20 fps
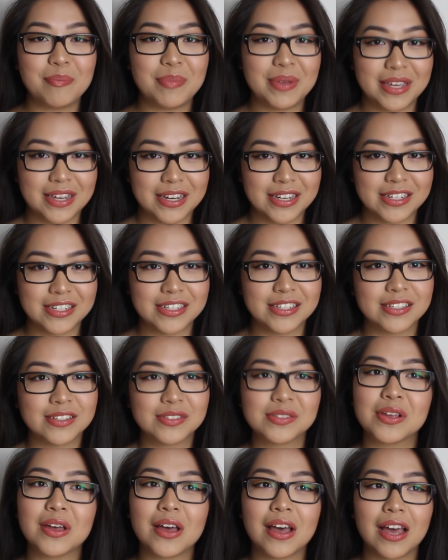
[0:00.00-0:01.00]

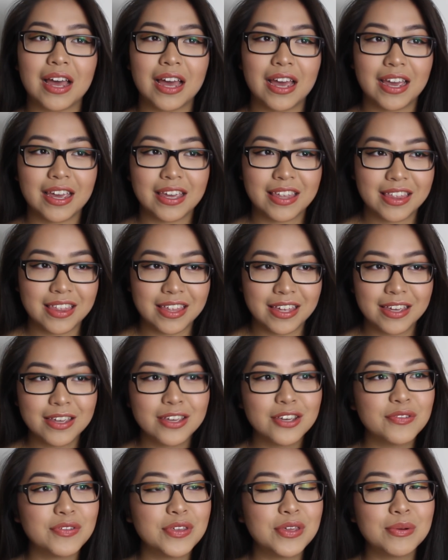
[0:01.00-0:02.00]
because I
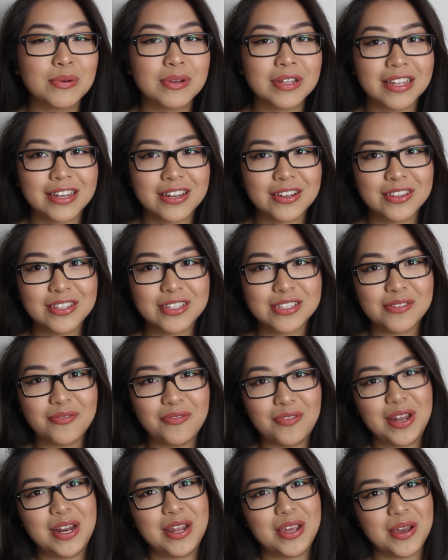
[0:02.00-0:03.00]
think if you click on this
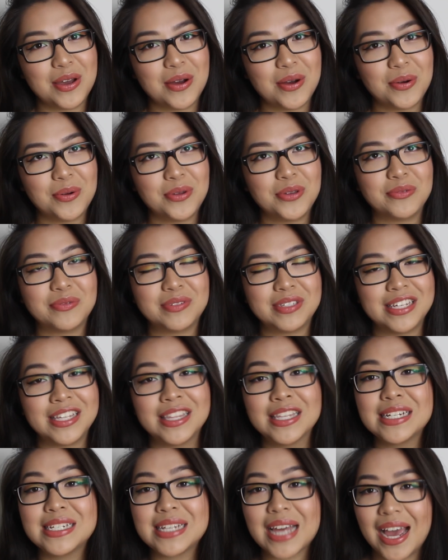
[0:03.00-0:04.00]
video, you've
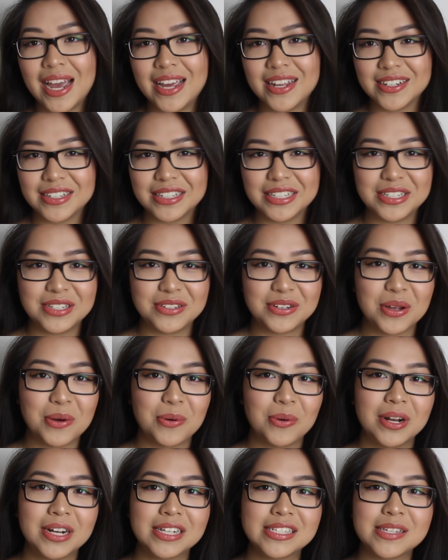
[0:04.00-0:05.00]
seen the title and you
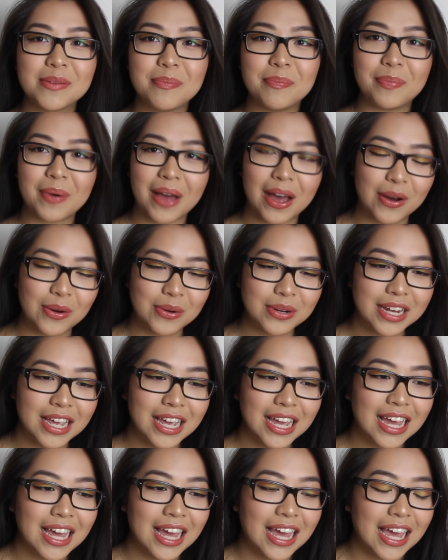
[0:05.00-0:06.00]
know what it's about.